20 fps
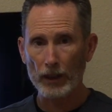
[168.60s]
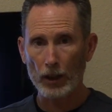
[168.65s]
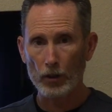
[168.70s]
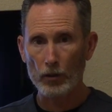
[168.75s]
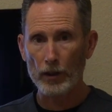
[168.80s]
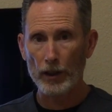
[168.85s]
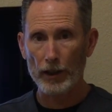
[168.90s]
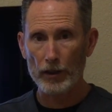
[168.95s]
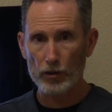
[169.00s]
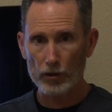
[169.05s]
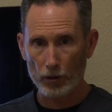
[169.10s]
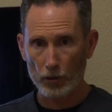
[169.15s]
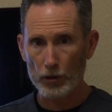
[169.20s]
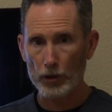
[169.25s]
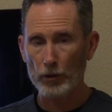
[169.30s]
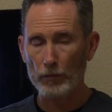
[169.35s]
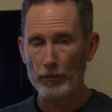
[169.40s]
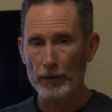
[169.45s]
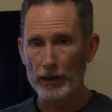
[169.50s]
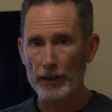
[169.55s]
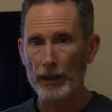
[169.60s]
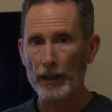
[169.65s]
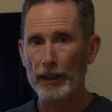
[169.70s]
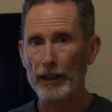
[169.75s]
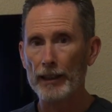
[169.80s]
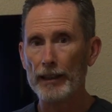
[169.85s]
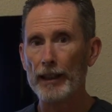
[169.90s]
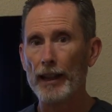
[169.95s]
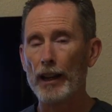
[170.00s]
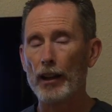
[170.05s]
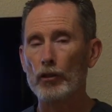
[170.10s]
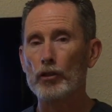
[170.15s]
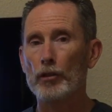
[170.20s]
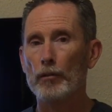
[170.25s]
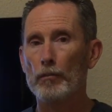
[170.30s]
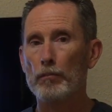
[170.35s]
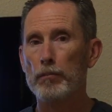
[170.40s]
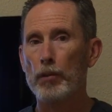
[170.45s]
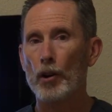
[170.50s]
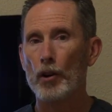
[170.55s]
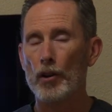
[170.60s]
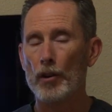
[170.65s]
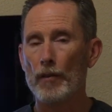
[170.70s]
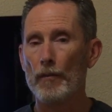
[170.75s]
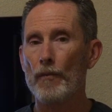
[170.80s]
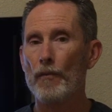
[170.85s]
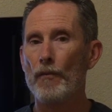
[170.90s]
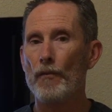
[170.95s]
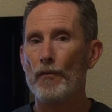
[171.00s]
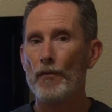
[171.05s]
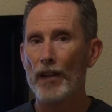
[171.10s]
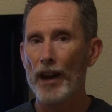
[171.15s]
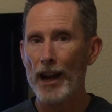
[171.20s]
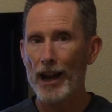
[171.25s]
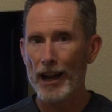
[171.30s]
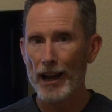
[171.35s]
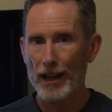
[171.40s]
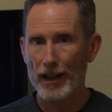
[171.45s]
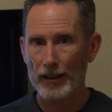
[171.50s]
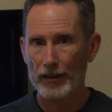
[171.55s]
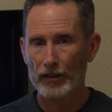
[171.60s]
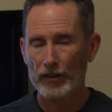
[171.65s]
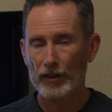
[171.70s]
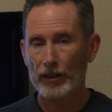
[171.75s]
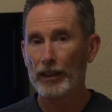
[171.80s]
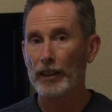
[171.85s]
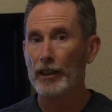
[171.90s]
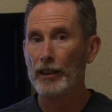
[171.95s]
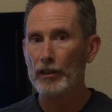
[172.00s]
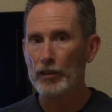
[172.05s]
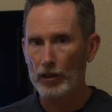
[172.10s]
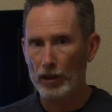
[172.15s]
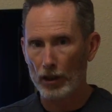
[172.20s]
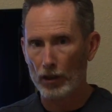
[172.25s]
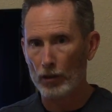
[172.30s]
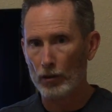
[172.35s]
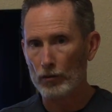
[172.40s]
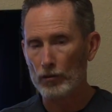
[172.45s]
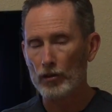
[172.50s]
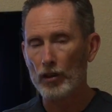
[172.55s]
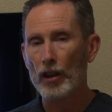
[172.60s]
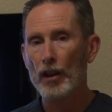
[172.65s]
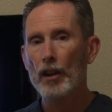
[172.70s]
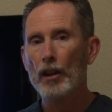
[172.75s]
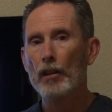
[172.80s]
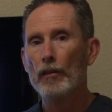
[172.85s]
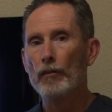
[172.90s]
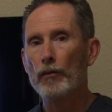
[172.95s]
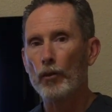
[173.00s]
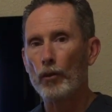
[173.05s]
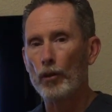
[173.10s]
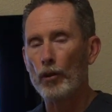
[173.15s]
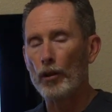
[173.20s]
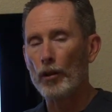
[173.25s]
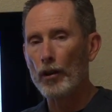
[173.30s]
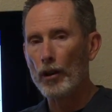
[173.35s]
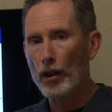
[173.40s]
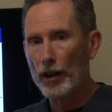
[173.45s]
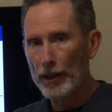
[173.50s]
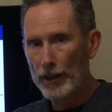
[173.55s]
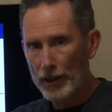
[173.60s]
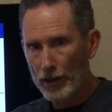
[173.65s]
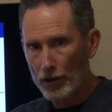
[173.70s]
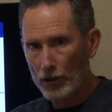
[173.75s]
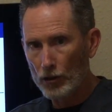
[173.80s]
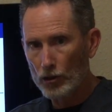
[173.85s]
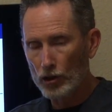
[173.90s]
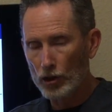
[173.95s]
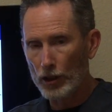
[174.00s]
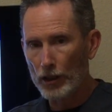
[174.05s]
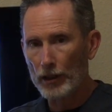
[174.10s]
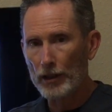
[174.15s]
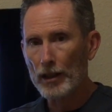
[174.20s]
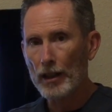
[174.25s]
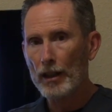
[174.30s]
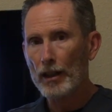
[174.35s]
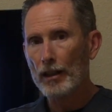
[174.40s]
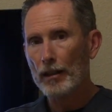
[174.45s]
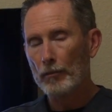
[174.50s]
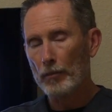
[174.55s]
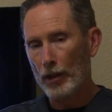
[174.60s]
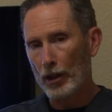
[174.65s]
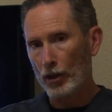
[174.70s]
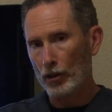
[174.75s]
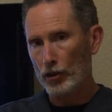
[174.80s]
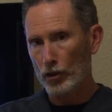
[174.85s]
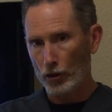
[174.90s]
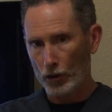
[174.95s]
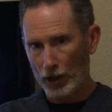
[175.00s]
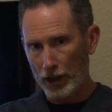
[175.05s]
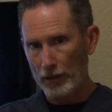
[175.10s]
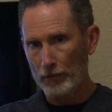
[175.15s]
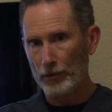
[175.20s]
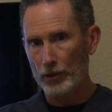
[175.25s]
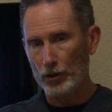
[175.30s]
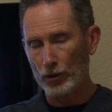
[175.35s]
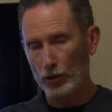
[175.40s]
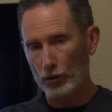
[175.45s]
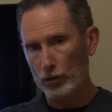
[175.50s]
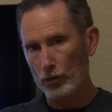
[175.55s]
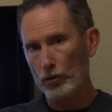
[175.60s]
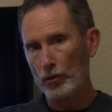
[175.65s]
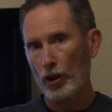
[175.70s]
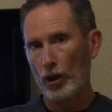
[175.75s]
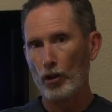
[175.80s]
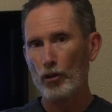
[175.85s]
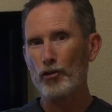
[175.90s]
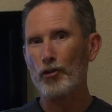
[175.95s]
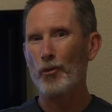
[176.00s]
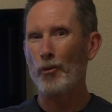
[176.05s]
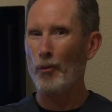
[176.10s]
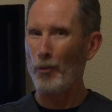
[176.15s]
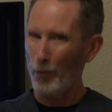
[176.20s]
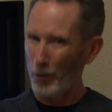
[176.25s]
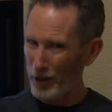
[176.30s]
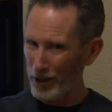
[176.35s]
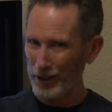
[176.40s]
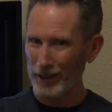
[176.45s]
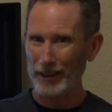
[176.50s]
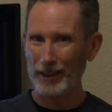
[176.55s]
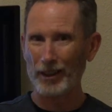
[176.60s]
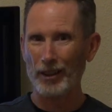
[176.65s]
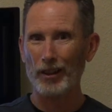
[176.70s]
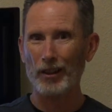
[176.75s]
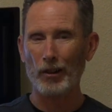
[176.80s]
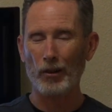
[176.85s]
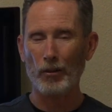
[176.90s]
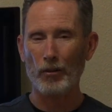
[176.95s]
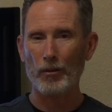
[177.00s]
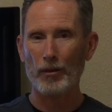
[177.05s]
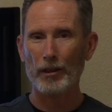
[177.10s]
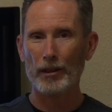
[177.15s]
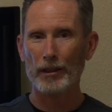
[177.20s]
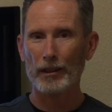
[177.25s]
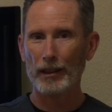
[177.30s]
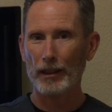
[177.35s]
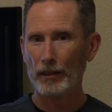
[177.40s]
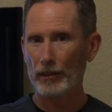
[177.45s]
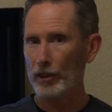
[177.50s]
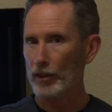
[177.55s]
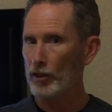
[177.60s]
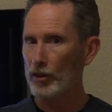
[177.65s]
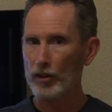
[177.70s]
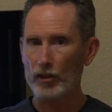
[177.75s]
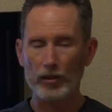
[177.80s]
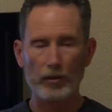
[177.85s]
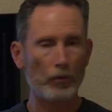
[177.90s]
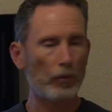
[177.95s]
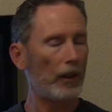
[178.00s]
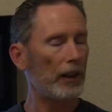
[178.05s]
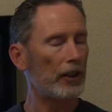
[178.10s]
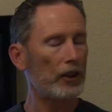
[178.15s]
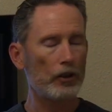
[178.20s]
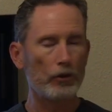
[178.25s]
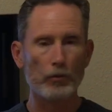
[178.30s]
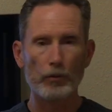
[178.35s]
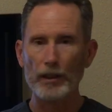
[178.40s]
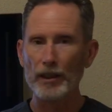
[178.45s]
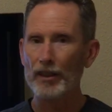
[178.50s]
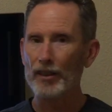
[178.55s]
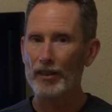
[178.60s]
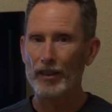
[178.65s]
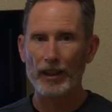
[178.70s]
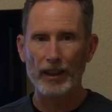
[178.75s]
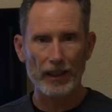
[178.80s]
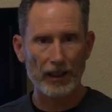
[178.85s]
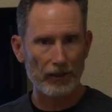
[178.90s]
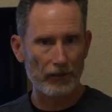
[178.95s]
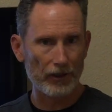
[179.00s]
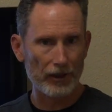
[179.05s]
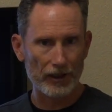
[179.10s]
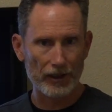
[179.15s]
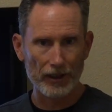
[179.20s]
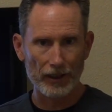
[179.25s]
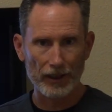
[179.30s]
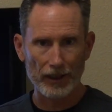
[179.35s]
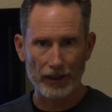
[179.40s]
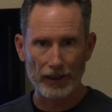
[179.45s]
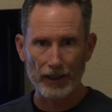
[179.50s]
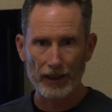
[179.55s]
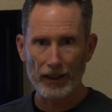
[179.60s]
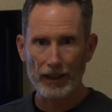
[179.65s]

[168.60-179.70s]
Okay, so you're beginning now to burn fats, ketones, for energy, because you're keeping your glucose really low. And this is the way you reset everything.